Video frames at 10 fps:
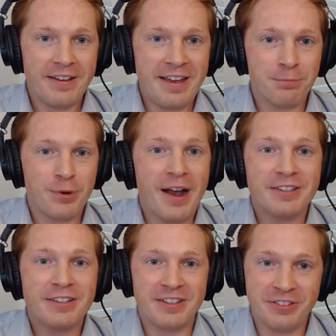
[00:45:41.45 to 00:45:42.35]
and
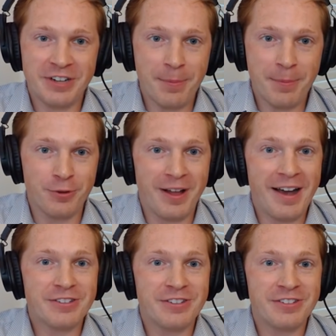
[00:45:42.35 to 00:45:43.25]
practice at the top of their
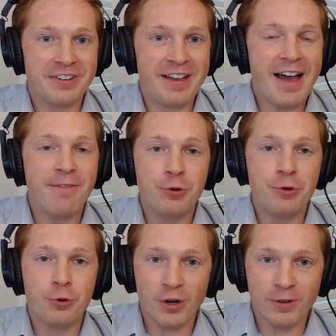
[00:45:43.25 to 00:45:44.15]
license and have
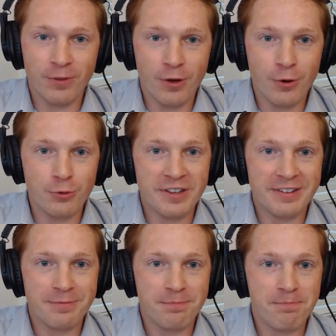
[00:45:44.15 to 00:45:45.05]
new workflows
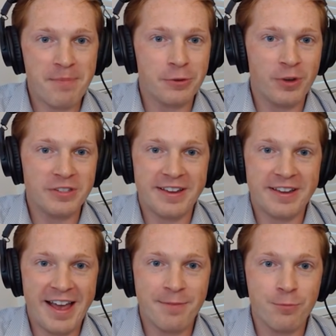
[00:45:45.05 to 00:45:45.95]
and make the ones they
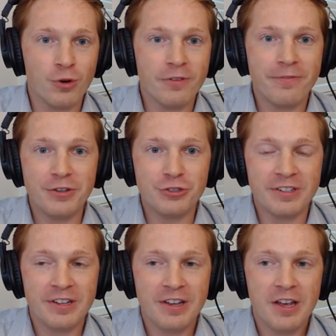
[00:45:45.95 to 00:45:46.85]
have more
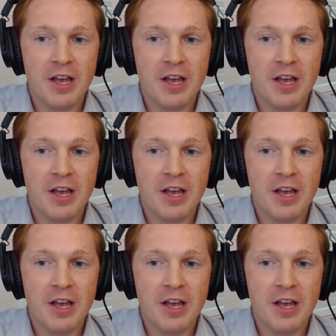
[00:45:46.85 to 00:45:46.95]
efficient.